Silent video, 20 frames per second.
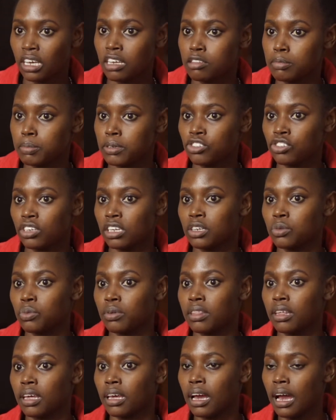especially
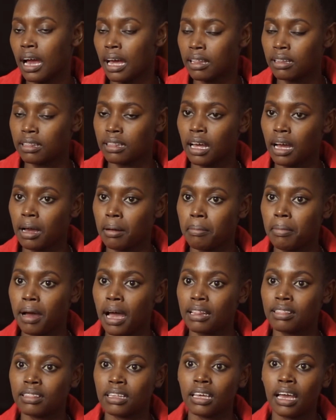with
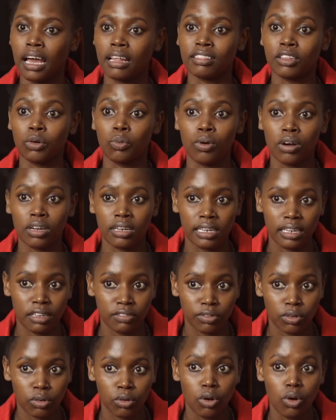at the ward
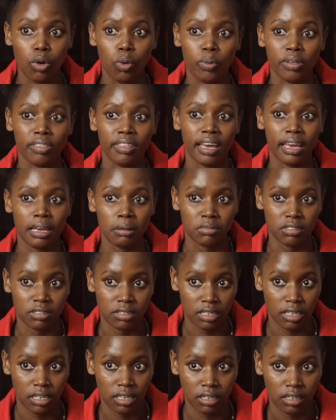level with their
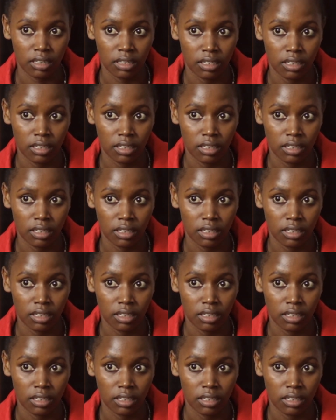MCA,